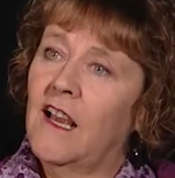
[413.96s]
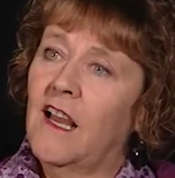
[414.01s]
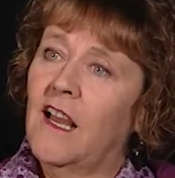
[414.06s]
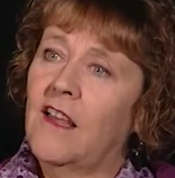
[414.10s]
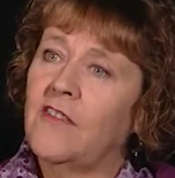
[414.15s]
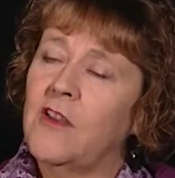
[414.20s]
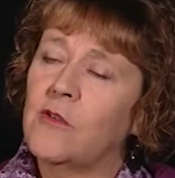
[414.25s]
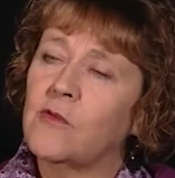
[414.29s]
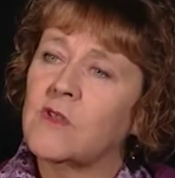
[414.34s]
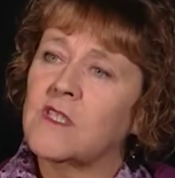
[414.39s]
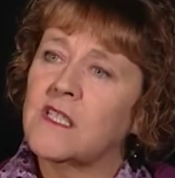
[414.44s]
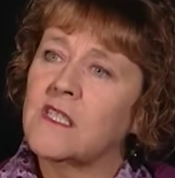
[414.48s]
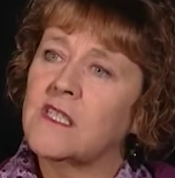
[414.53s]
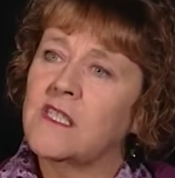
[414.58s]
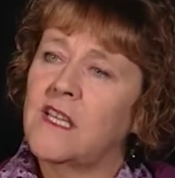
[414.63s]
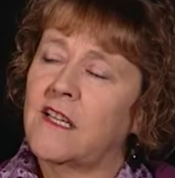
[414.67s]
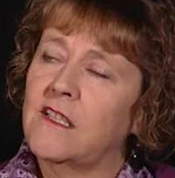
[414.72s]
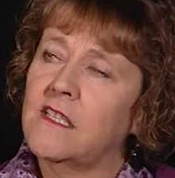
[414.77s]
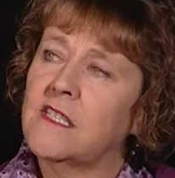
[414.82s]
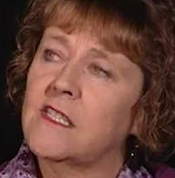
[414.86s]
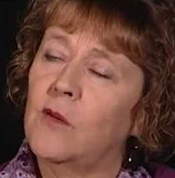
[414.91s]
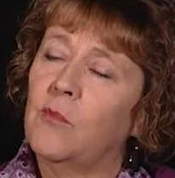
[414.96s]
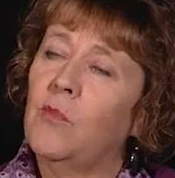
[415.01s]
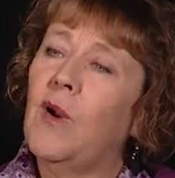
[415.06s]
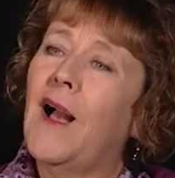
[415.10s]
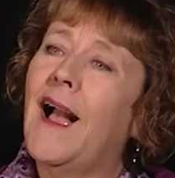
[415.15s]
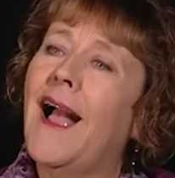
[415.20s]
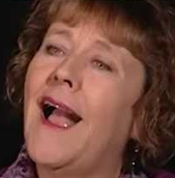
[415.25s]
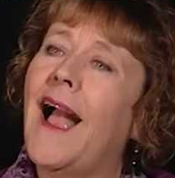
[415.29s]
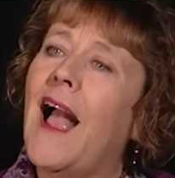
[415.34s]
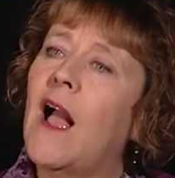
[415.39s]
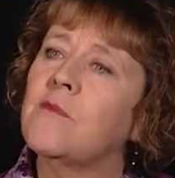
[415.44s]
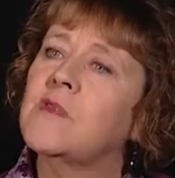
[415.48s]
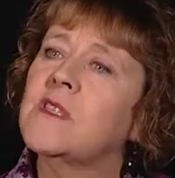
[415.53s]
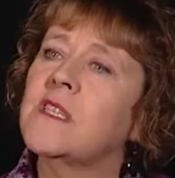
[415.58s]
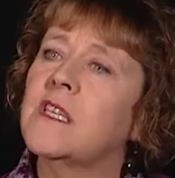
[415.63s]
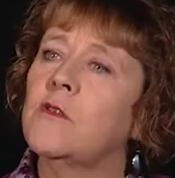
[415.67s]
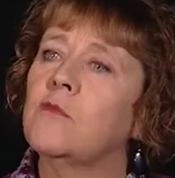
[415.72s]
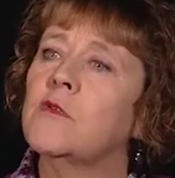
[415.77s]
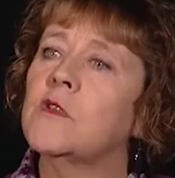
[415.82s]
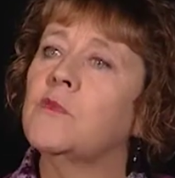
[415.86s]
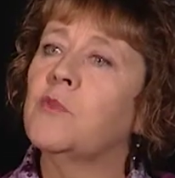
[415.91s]
And there was a sense that perhaps
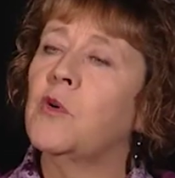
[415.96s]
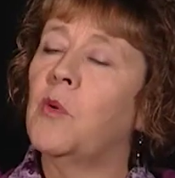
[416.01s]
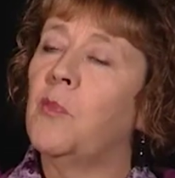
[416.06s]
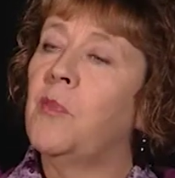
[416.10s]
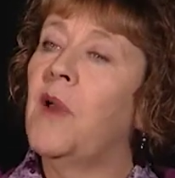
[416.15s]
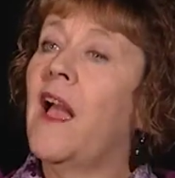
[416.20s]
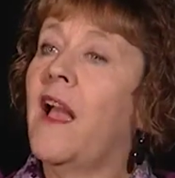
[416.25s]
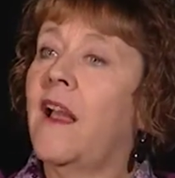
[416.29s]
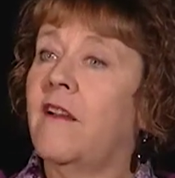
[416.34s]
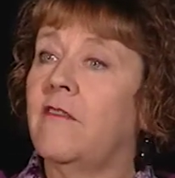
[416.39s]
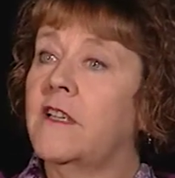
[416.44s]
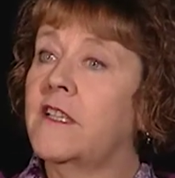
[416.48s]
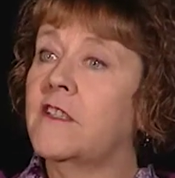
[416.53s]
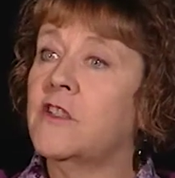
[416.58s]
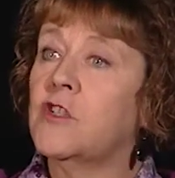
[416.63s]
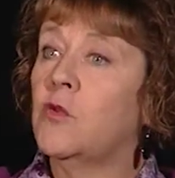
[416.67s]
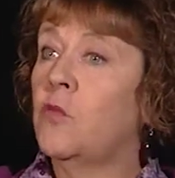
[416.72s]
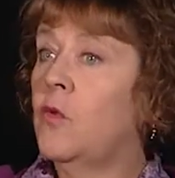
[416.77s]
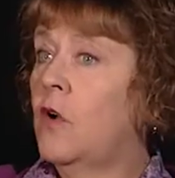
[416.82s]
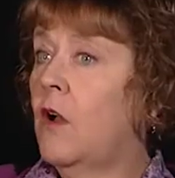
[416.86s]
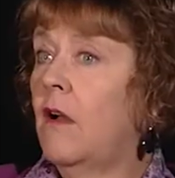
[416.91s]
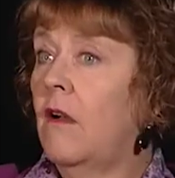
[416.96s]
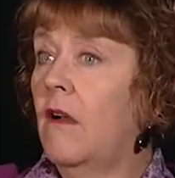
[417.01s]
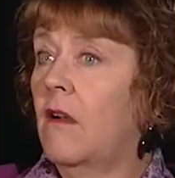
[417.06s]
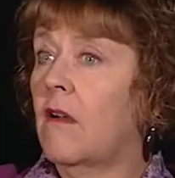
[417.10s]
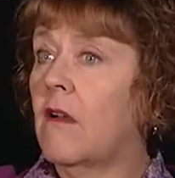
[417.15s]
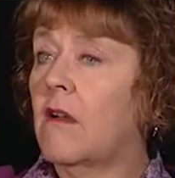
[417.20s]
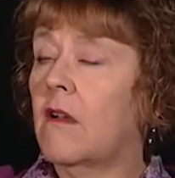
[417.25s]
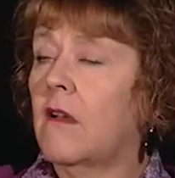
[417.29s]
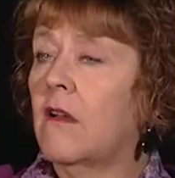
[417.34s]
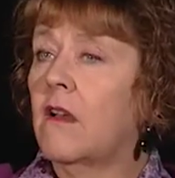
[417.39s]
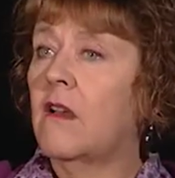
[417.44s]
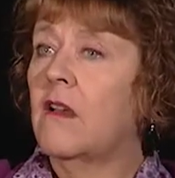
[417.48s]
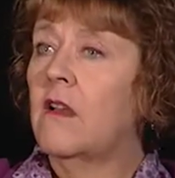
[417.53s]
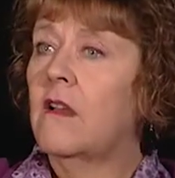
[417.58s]
he was preparing to work,